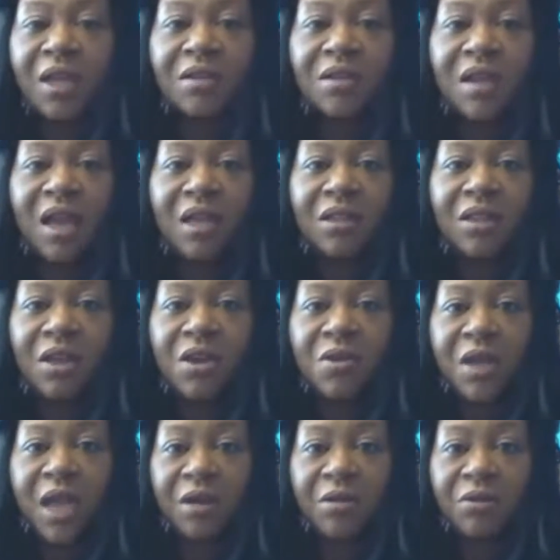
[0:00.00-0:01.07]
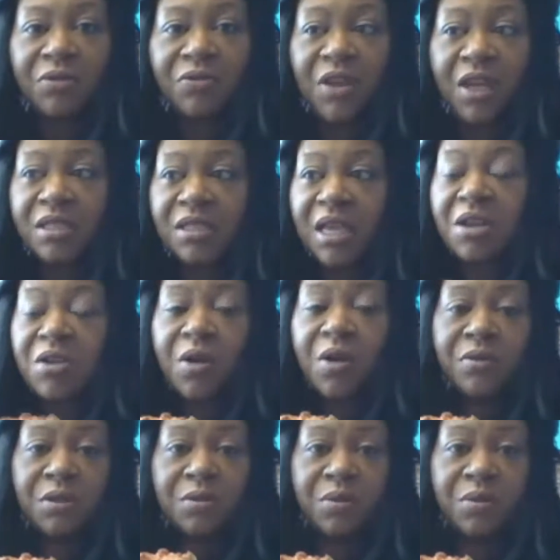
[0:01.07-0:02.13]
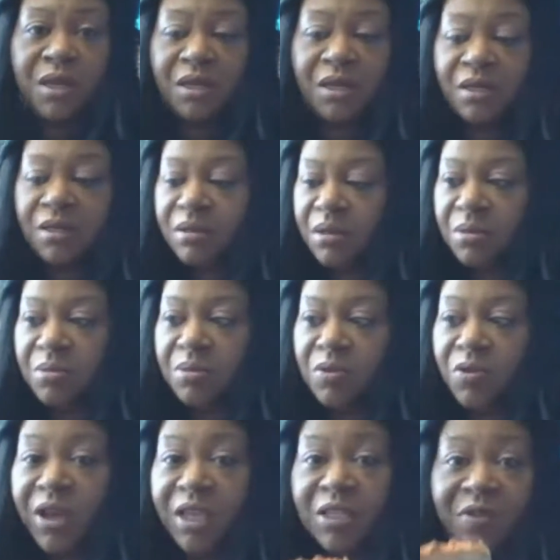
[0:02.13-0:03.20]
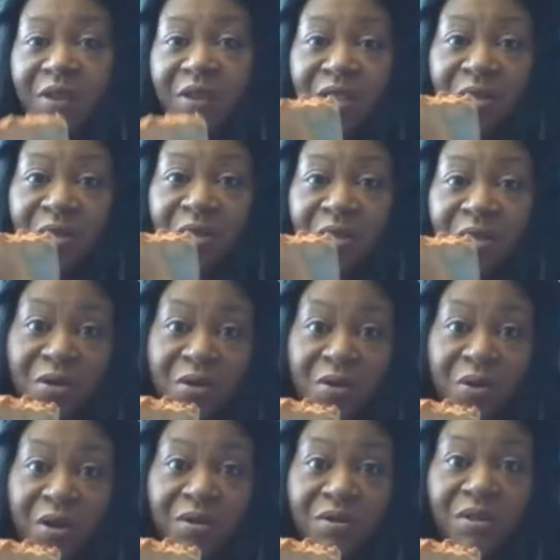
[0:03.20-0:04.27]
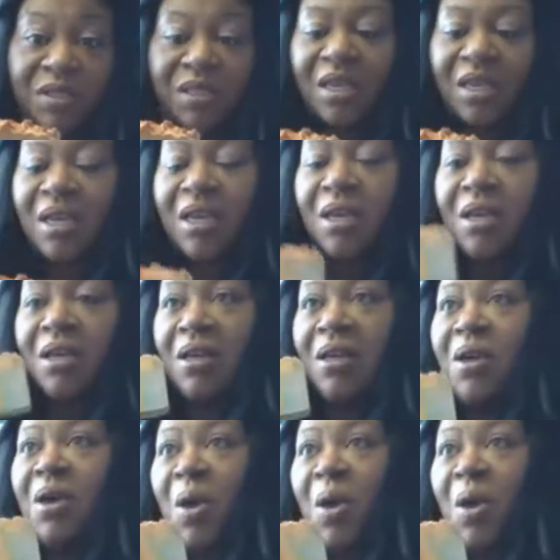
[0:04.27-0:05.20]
So after I learned how to fix, I knew I was ready to graduate to big girl oils